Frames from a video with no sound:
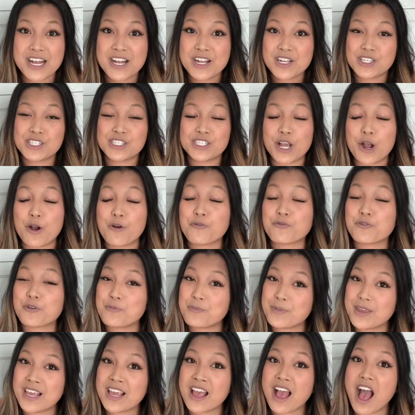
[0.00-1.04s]
So for
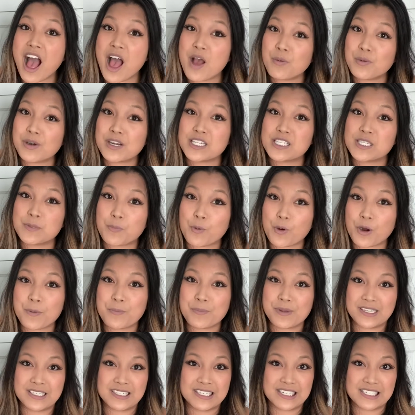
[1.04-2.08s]
me, I want to support
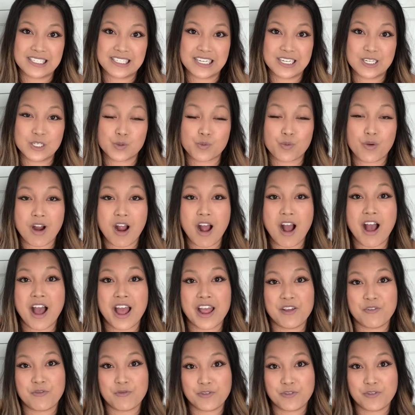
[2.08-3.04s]
businesses where I